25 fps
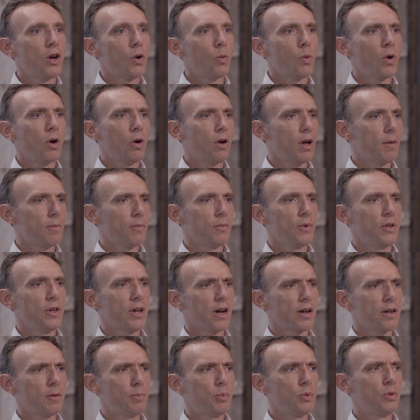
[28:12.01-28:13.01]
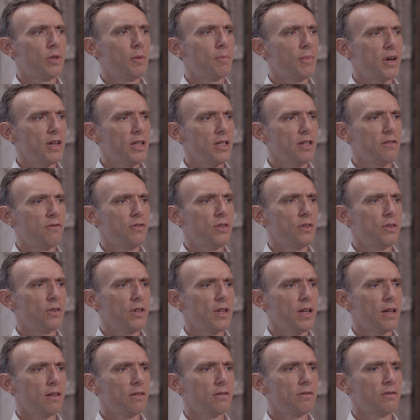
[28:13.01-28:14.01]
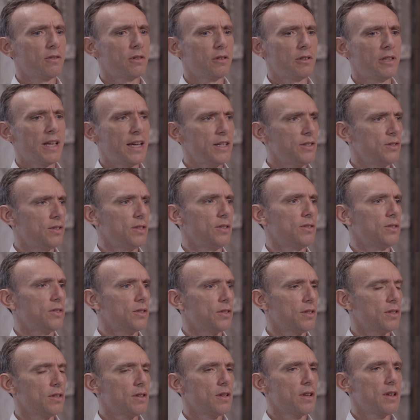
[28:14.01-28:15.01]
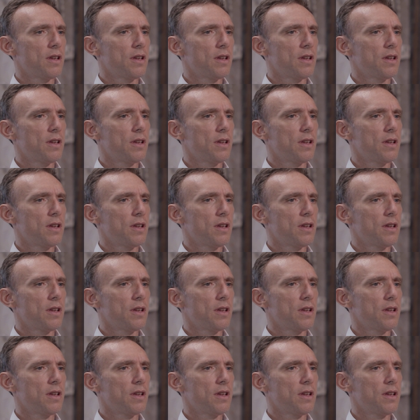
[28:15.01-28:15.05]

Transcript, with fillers: well, we're not going to put the money if you don't get the license.